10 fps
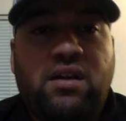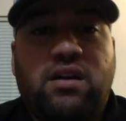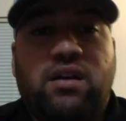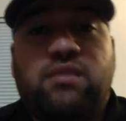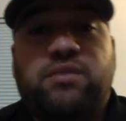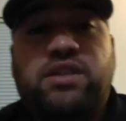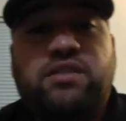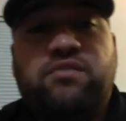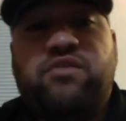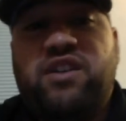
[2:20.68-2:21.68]
He
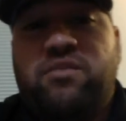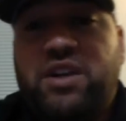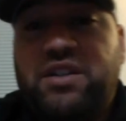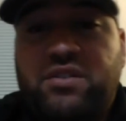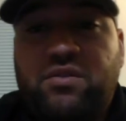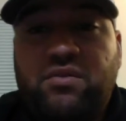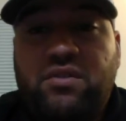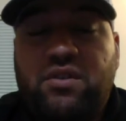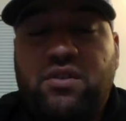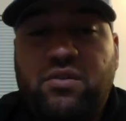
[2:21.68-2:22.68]
is a very bright
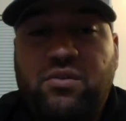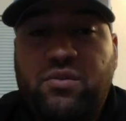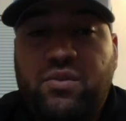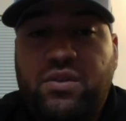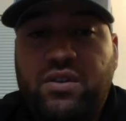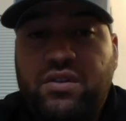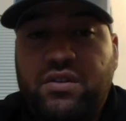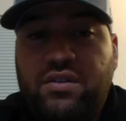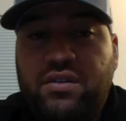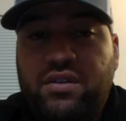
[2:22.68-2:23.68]
student who
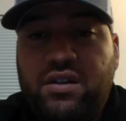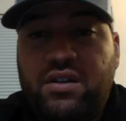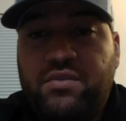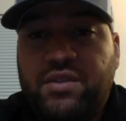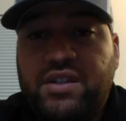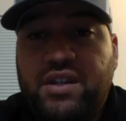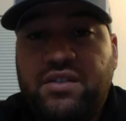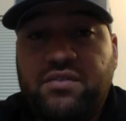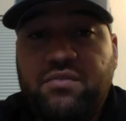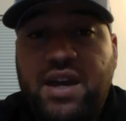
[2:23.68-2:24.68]

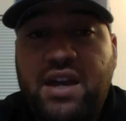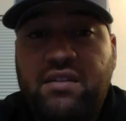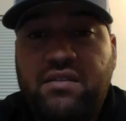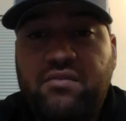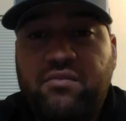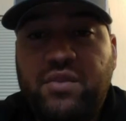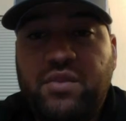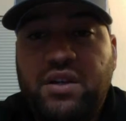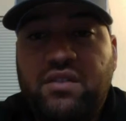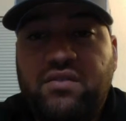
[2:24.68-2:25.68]
excels in math,
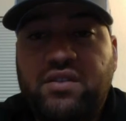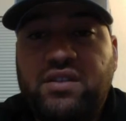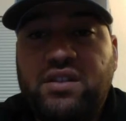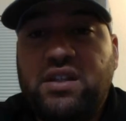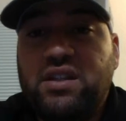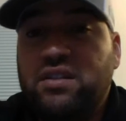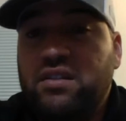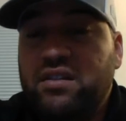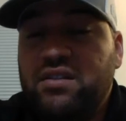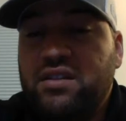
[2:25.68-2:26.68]
but obviously he
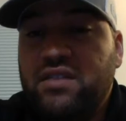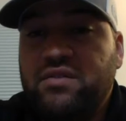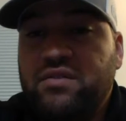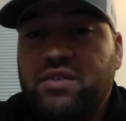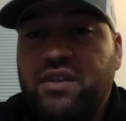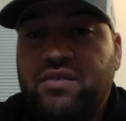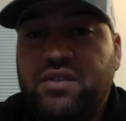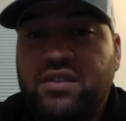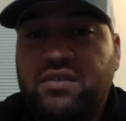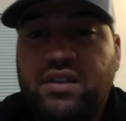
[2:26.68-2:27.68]
does have some
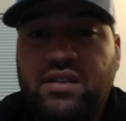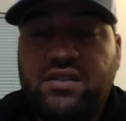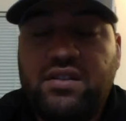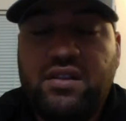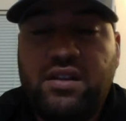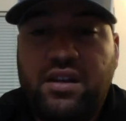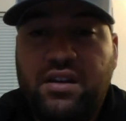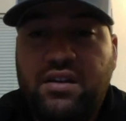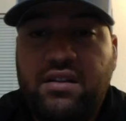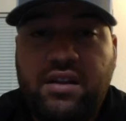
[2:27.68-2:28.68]
deficits in his
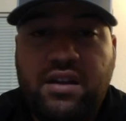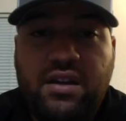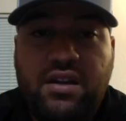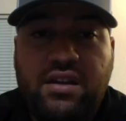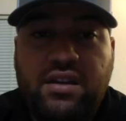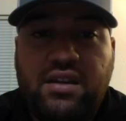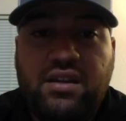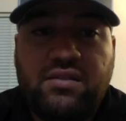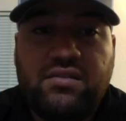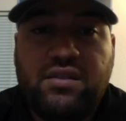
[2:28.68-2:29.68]

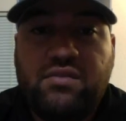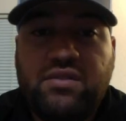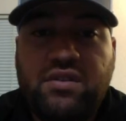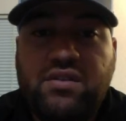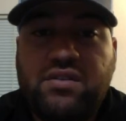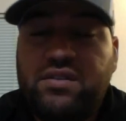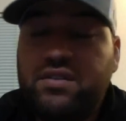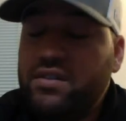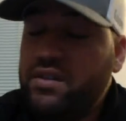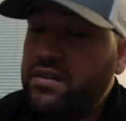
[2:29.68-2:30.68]
English language
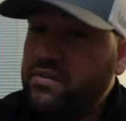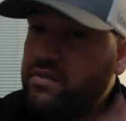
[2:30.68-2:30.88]
arts, and